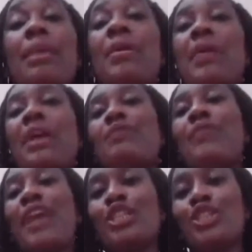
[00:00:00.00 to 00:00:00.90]
then
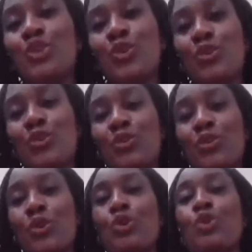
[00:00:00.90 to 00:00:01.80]
peradventure,
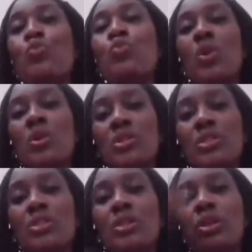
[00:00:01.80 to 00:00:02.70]
you want